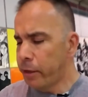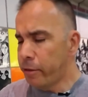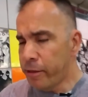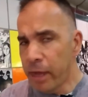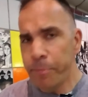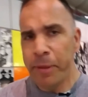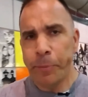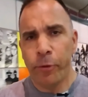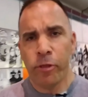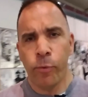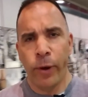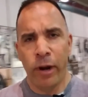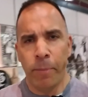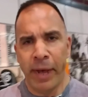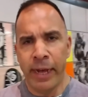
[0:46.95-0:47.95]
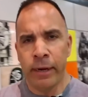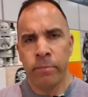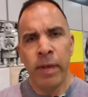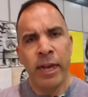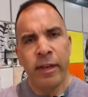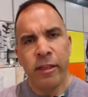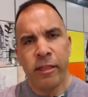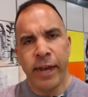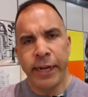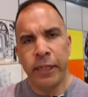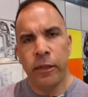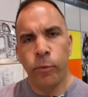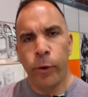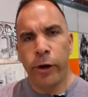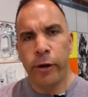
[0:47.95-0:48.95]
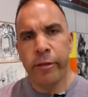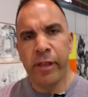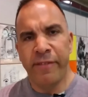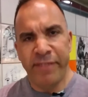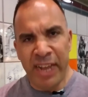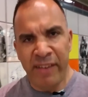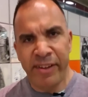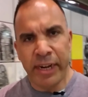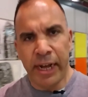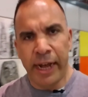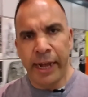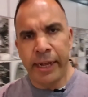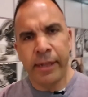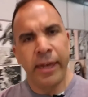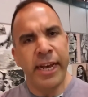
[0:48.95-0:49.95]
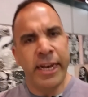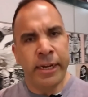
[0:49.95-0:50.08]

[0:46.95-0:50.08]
Some people swear by it, citing the works of David Icke